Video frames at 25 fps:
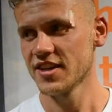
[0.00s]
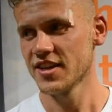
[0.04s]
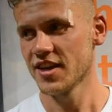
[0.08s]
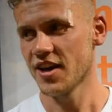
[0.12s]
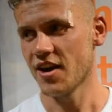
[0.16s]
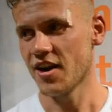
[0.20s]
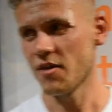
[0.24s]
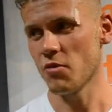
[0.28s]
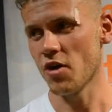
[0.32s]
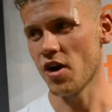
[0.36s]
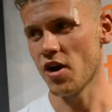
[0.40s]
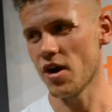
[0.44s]

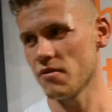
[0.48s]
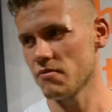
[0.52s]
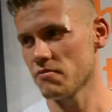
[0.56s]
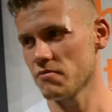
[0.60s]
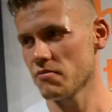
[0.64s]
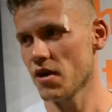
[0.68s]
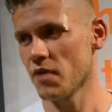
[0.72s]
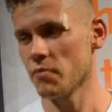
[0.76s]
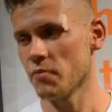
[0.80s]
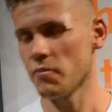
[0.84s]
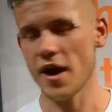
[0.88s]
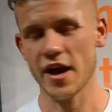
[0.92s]

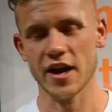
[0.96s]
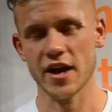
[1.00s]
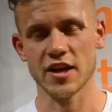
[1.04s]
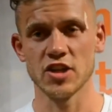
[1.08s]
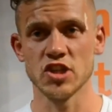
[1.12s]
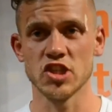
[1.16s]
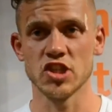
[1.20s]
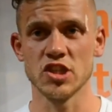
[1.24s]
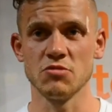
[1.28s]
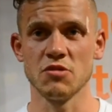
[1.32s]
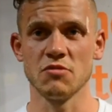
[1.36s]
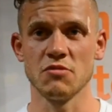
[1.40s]
I'll back in the
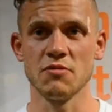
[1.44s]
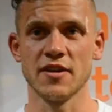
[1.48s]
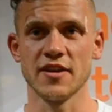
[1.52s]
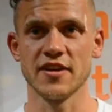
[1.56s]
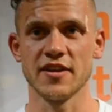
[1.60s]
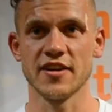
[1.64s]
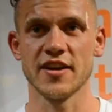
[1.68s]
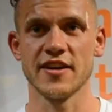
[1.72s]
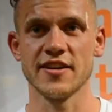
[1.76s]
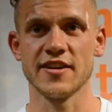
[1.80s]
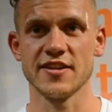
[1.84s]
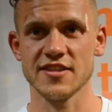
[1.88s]
gym on
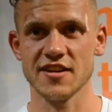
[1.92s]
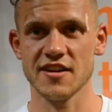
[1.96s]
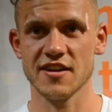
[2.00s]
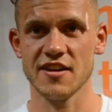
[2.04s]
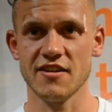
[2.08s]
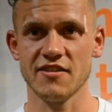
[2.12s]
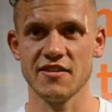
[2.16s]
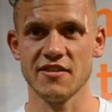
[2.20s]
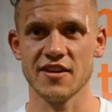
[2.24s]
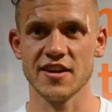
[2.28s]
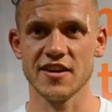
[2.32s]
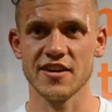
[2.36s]
Monday, so
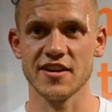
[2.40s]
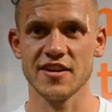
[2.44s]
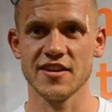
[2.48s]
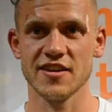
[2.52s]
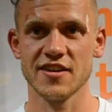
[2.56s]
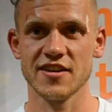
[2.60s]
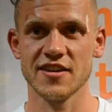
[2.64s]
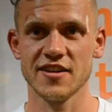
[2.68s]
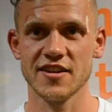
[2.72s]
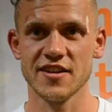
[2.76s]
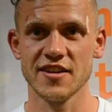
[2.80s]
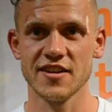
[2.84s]
I'm gonna
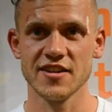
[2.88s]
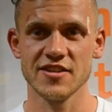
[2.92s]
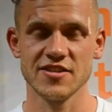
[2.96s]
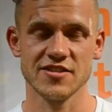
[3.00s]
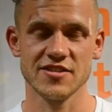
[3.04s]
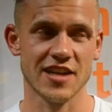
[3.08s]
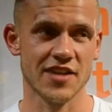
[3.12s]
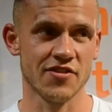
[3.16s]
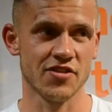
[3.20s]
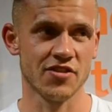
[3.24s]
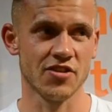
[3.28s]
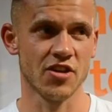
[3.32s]
just
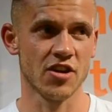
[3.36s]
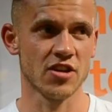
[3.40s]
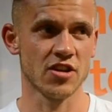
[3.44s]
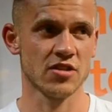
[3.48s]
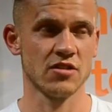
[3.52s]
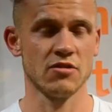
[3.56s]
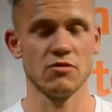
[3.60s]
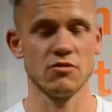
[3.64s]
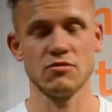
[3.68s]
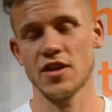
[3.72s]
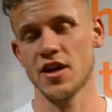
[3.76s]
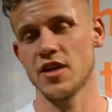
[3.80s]
have a nice
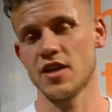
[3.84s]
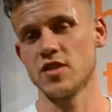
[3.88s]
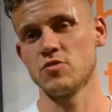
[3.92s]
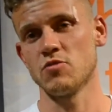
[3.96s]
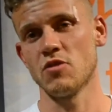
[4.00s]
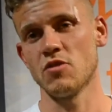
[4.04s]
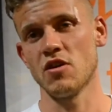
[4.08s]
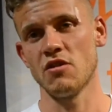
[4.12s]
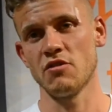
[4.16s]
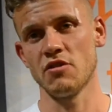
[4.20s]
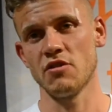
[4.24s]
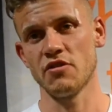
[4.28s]
little day
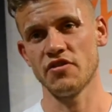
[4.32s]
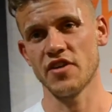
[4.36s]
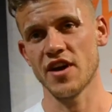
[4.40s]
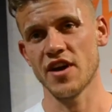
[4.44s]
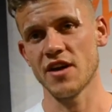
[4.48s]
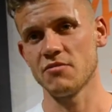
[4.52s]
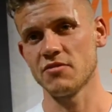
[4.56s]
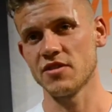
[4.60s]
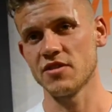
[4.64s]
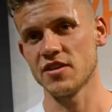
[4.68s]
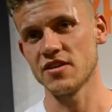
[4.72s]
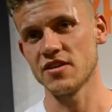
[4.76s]
tomorrow with the family